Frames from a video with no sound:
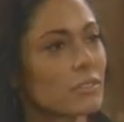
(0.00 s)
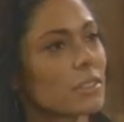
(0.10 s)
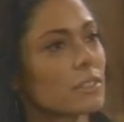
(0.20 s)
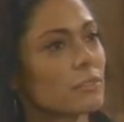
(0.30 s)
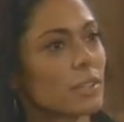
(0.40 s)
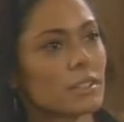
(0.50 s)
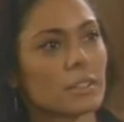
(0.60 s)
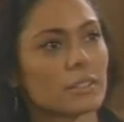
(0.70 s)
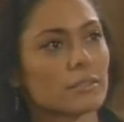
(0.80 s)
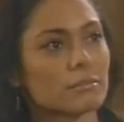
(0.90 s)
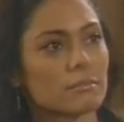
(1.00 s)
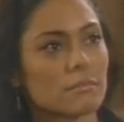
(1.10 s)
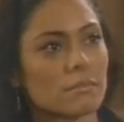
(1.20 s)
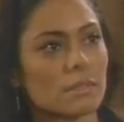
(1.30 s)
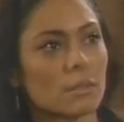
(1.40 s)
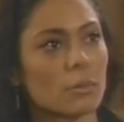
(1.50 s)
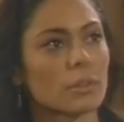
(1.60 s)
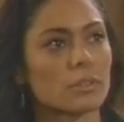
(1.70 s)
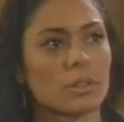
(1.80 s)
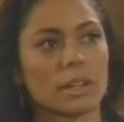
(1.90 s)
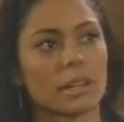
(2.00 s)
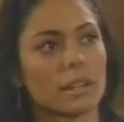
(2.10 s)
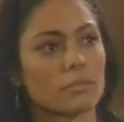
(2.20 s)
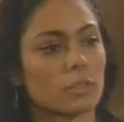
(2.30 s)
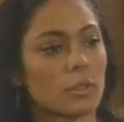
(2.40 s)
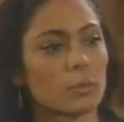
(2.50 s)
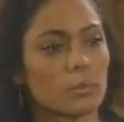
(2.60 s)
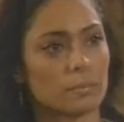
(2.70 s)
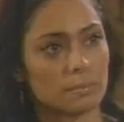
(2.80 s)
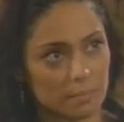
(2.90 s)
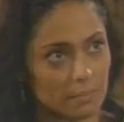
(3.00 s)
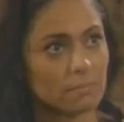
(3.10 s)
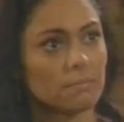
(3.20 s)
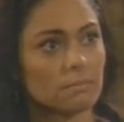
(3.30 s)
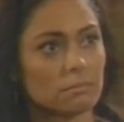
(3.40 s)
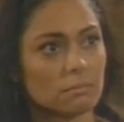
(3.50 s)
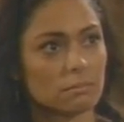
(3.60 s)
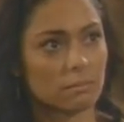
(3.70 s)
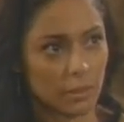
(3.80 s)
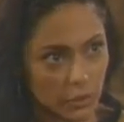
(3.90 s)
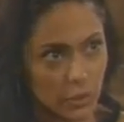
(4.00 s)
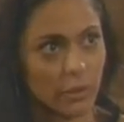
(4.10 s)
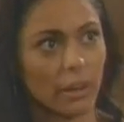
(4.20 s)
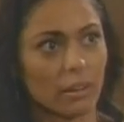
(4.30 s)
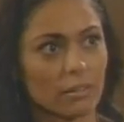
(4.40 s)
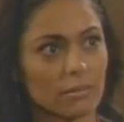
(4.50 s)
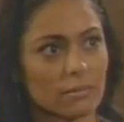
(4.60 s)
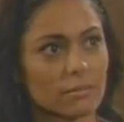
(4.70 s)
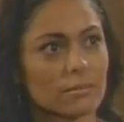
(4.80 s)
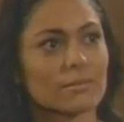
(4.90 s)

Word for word: have a, a friend here somewhere, so I have to go. But you're okay. Yeah, I'm